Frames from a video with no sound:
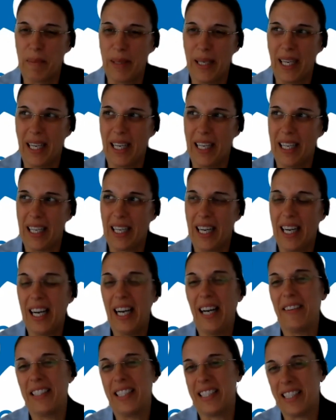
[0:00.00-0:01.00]
But I
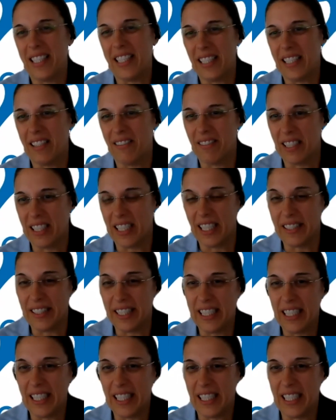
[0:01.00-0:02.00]
have to say that when I
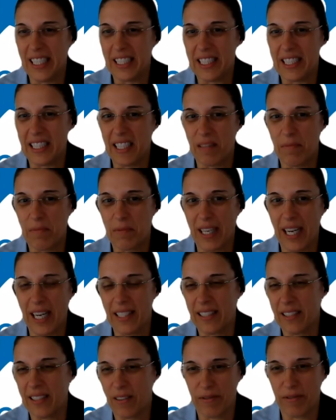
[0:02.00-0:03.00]
really need some
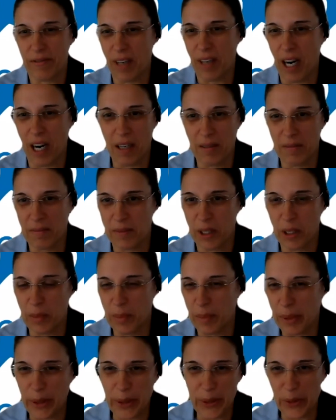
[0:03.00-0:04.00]
rest from
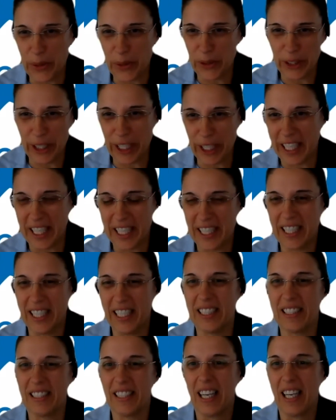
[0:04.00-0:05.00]
computer
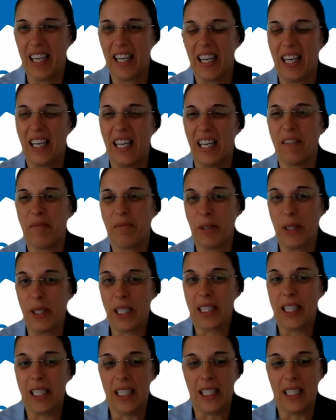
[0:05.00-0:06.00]
and
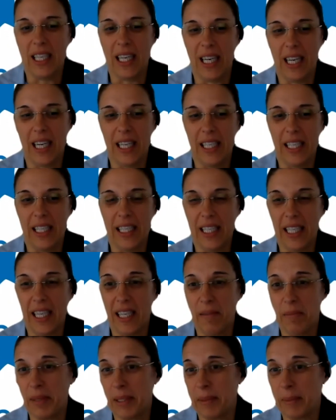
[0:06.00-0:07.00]
working, I
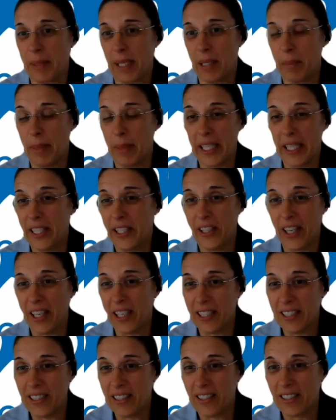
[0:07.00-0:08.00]
am in my
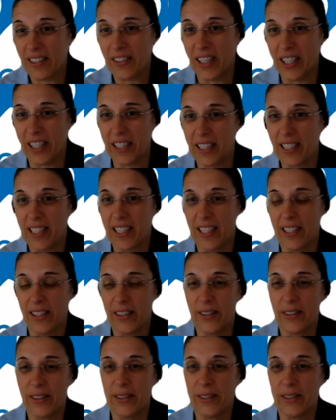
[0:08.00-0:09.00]
backyard trying
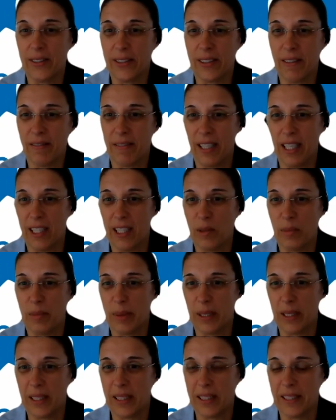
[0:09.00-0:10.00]
to develop
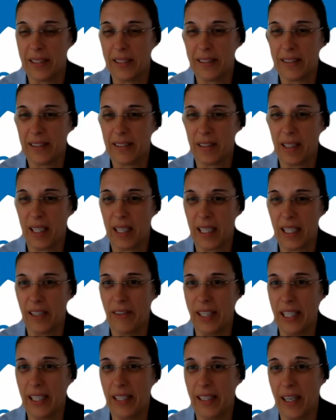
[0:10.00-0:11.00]
a
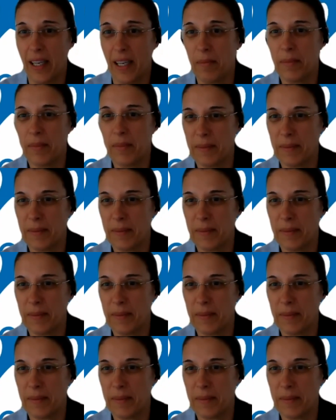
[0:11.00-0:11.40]
green thumb,